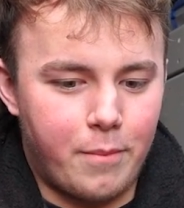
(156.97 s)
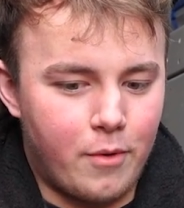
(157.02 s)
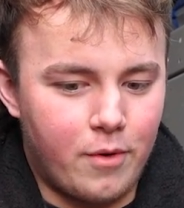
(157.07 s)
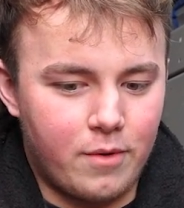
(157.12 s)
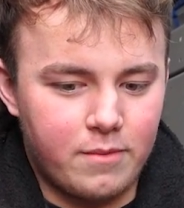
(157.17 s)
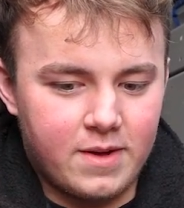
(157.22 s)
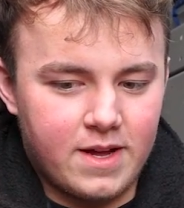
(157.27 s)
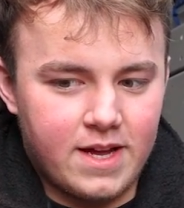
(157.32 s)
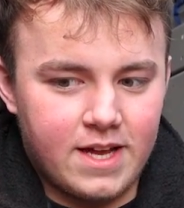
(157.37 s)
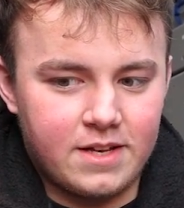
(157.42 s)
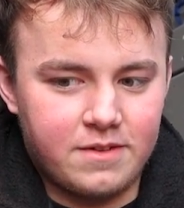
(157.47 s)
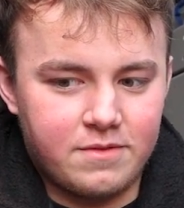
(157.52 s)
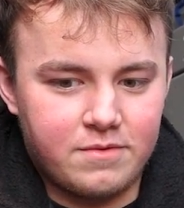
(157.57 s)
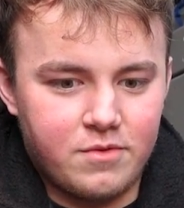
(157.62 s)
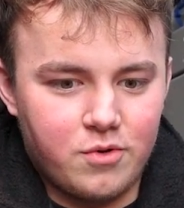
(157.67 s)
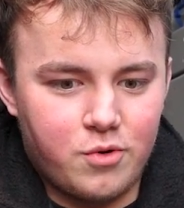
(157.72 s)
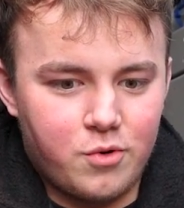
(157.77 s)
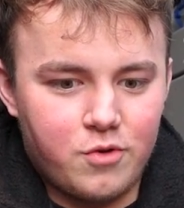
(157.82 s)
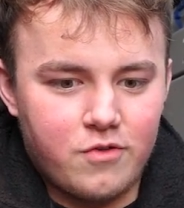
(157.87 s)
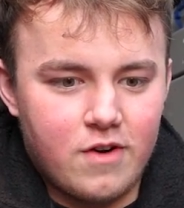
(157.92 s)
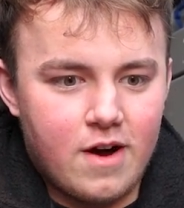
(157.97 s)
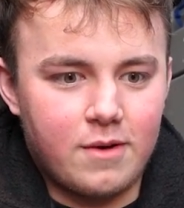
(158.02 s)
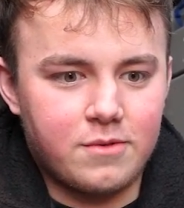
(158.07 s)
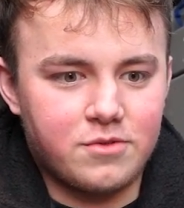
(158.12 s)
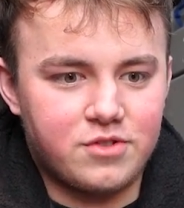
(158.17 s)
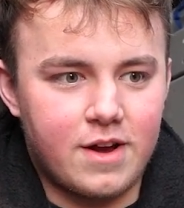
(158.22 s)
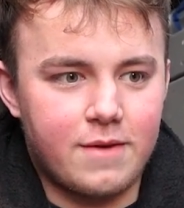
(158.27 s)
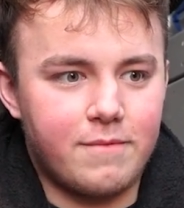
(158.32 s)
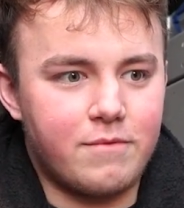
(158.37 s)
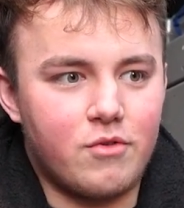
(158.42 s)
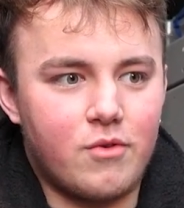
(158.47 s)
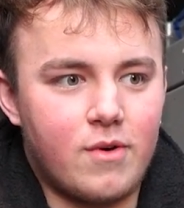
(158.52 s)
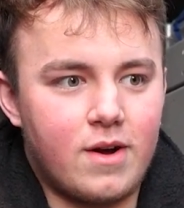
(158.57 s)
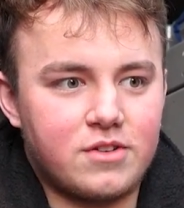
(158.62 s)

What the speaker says: but in all round general,